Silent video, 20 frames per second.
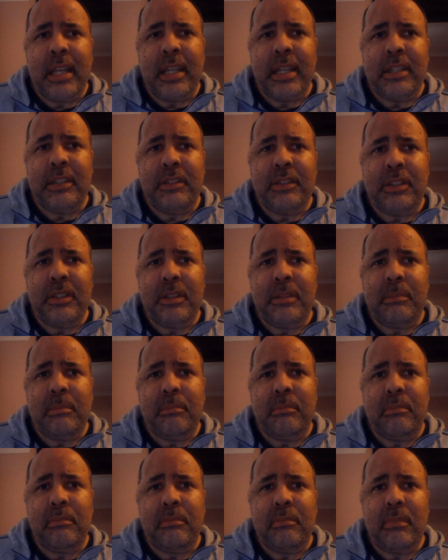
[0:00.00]
And
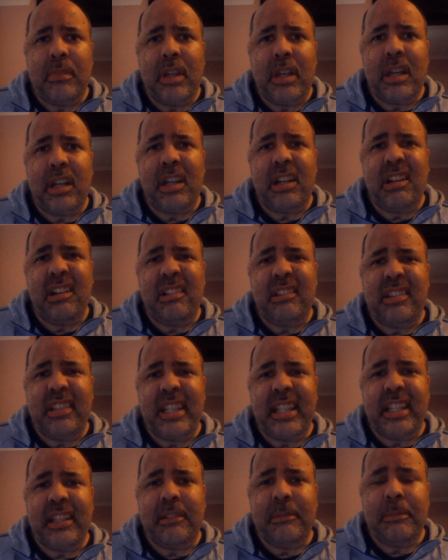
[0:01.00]
I
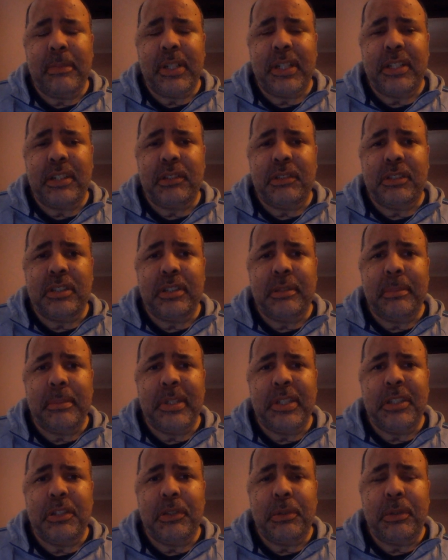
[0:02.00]
can't think of much else to
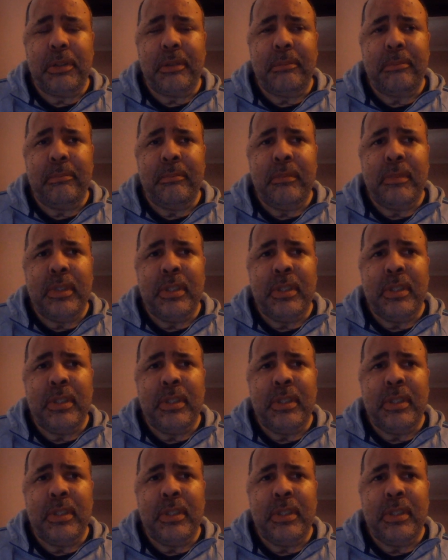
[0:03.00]
be doing